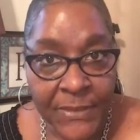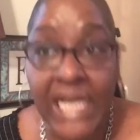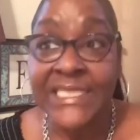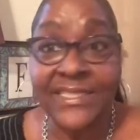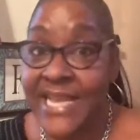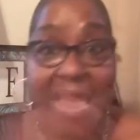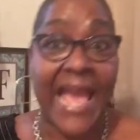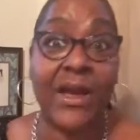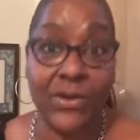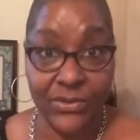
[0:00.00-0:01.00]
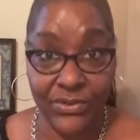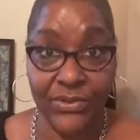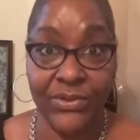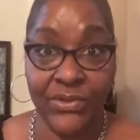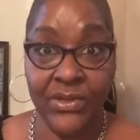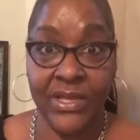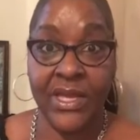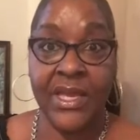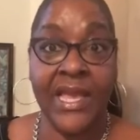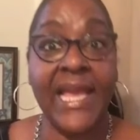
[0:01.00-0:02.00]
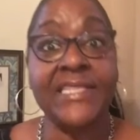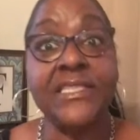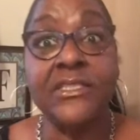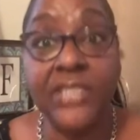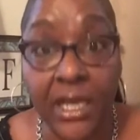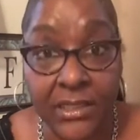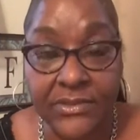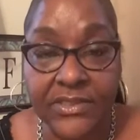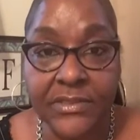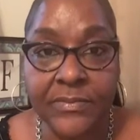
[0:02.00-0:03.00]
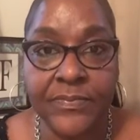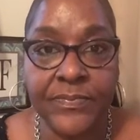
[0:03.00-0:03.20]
us now, as adults,